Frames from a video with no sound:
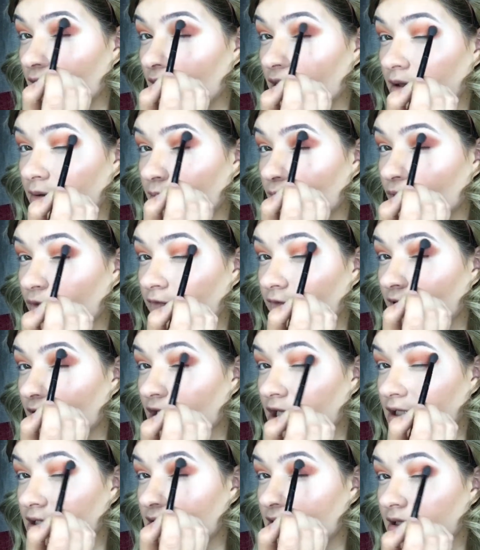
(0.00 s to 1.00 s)
and moving
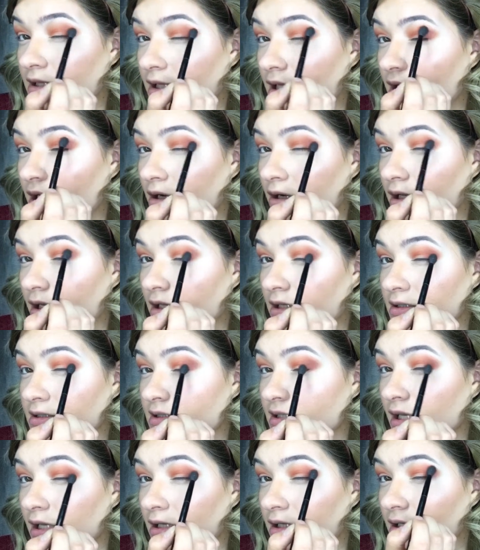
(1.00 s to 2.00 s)
it to the areas
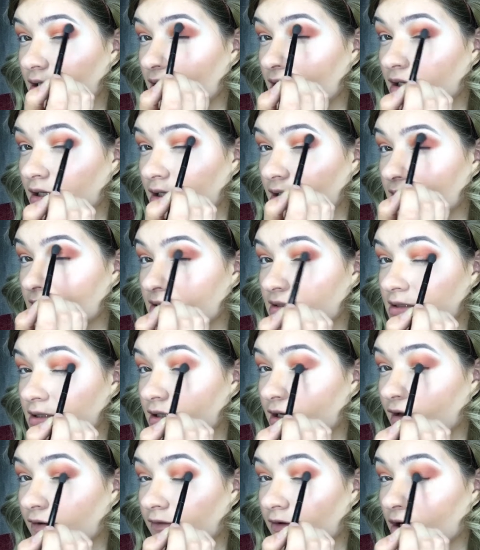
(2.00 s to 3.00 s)
that it needs to
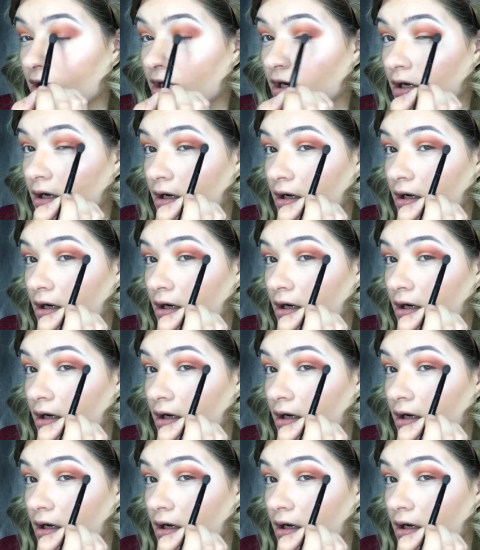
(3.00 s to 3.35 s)
cover.